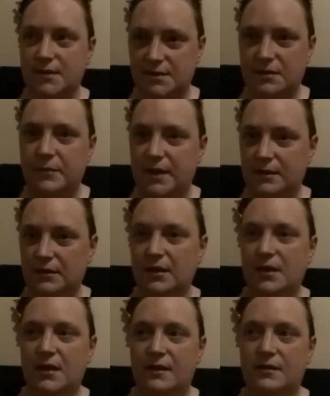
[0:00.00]
like
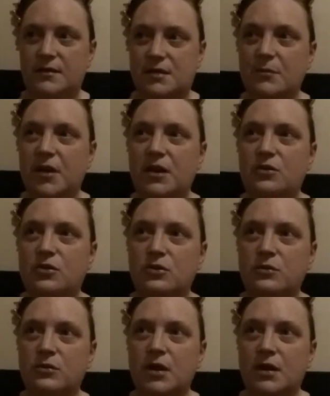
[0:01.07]
somebody
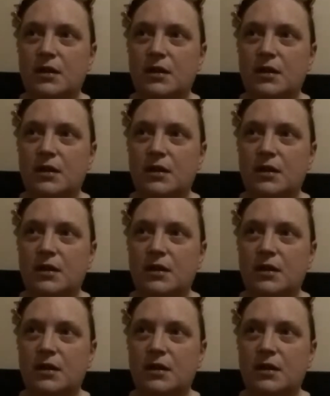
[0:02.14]
who,